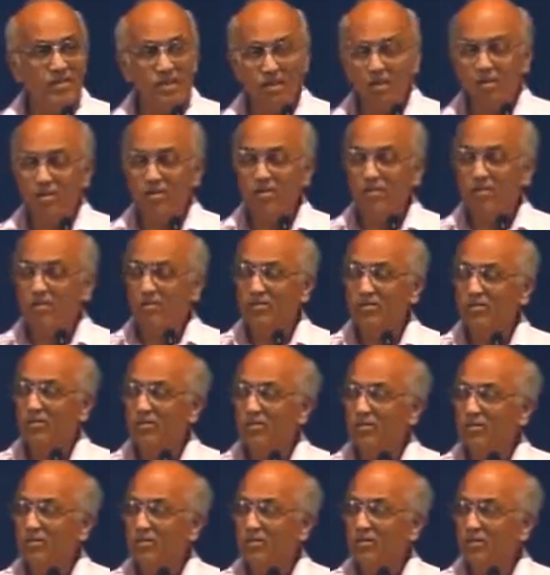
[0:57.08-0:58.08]
No.
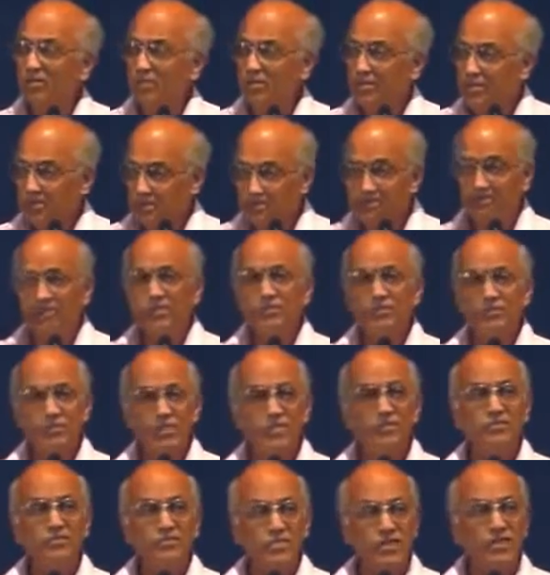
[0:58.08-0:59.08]
We're supposed to
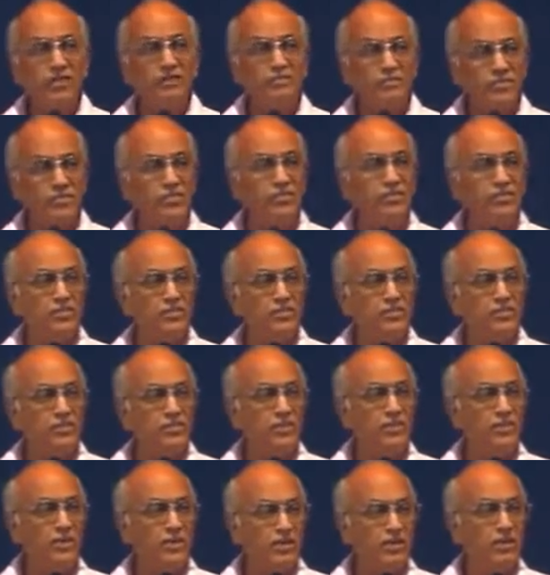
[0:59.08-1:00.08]
be the friend of sinners
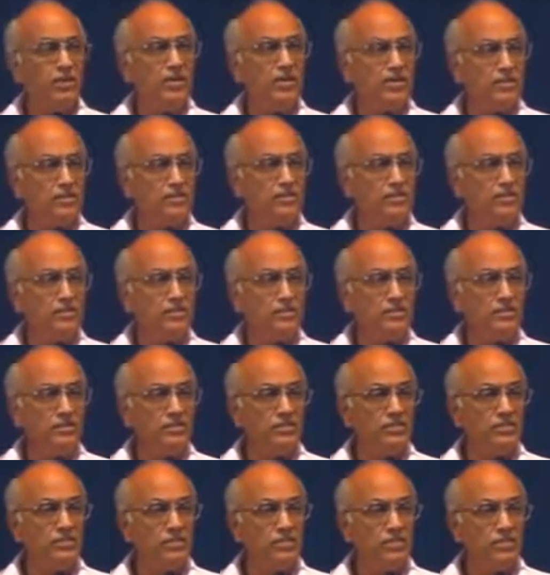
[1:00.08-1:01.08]
if we are like
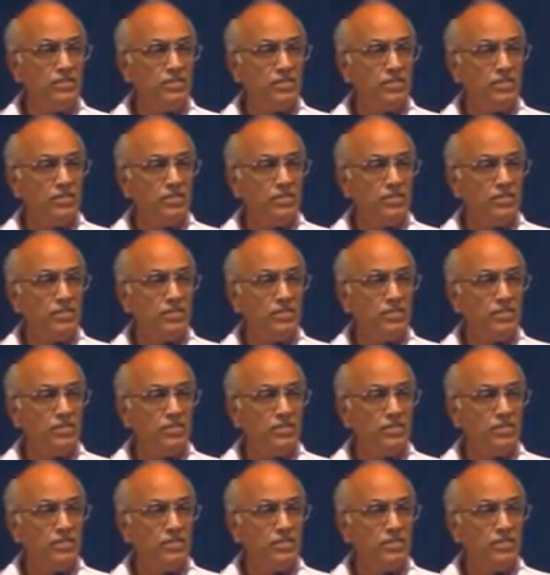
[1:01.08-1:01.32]
Jesus.